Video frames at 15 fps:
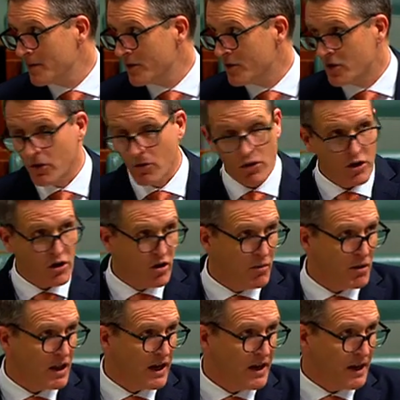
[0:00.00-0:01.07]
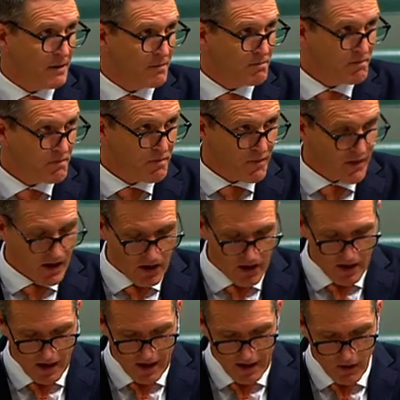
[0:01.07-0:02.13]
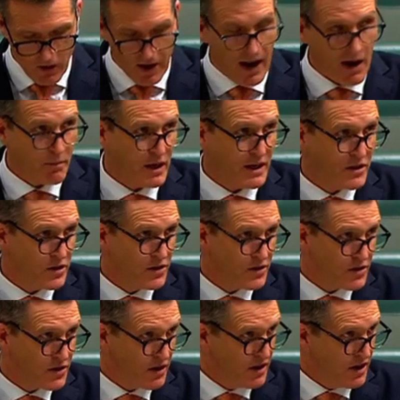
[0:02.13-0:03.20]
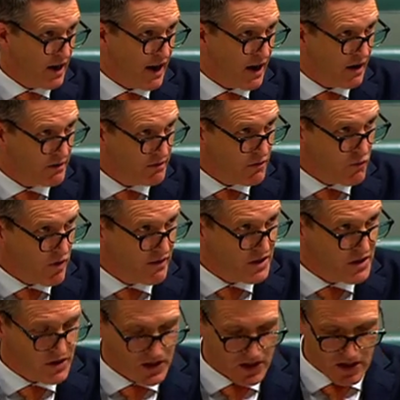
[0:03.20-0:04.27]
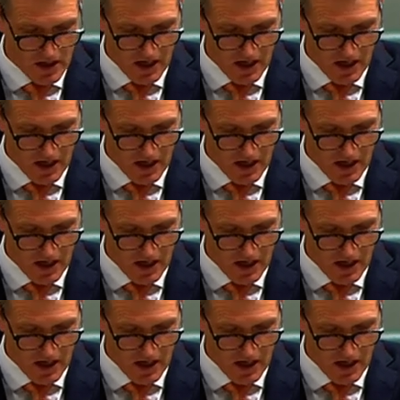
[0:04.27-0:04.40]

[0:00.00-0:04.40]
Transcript: still accumulating on our beaches, in our rivers,